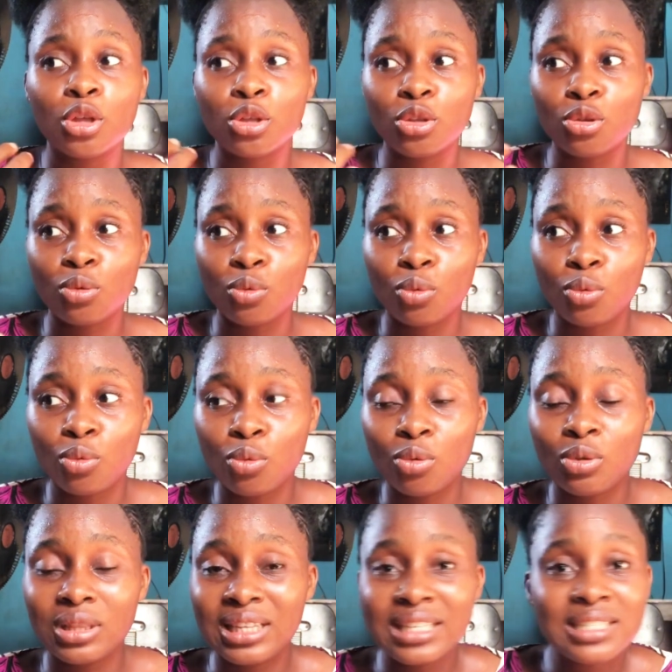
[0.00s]
you
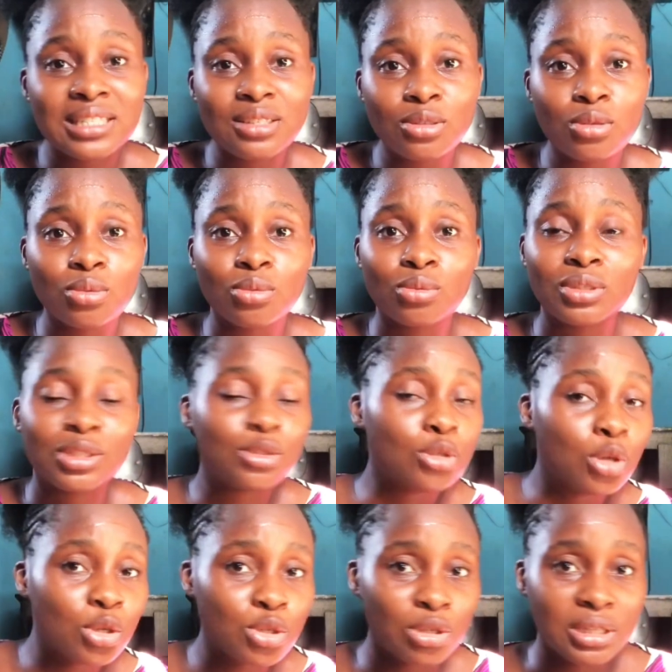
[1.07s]
listen to, the
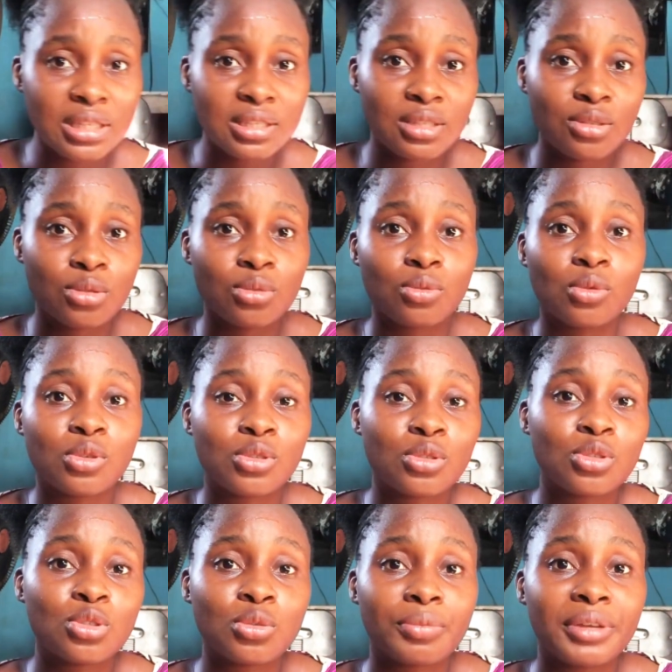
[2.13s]
talks you listen to on
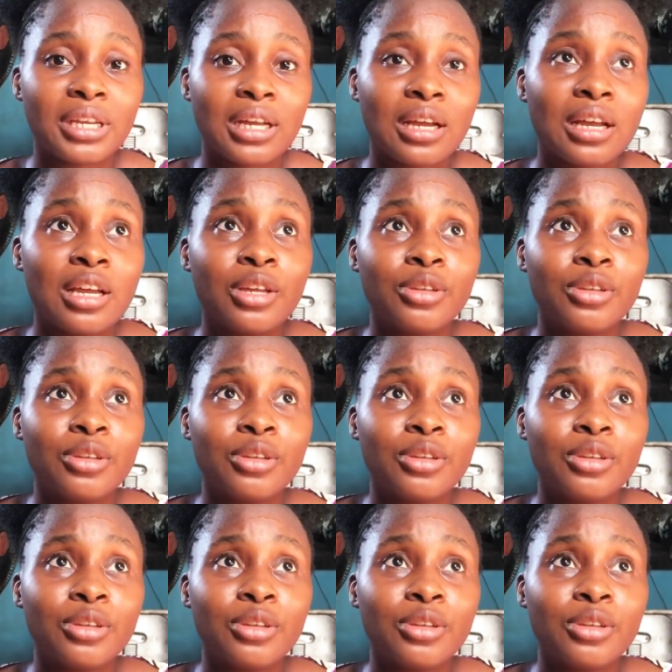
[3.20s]
social media.